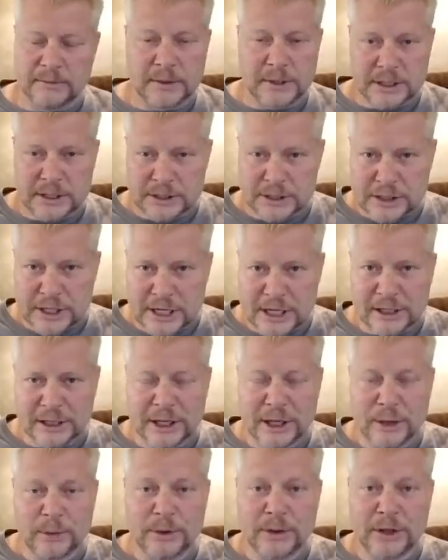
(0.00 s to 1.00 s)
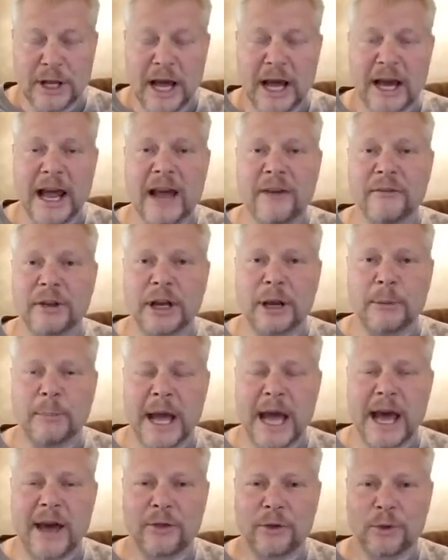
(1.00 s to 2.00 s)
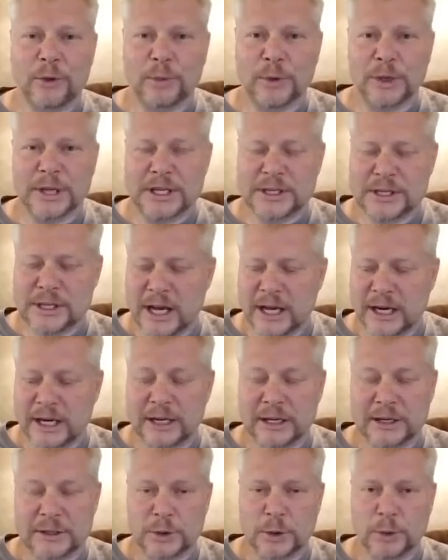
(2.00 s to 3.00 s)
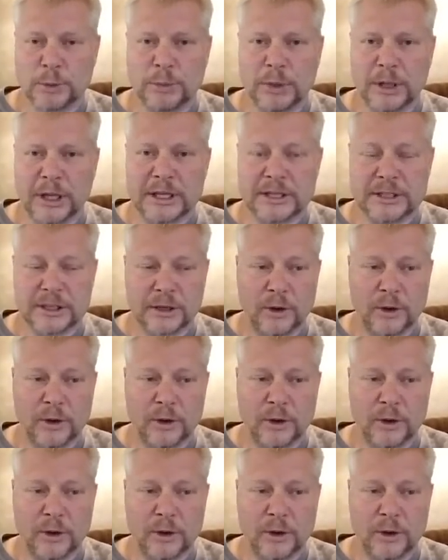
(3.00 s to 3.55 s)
he's dealing with not having a bathroom when he's not in his own place.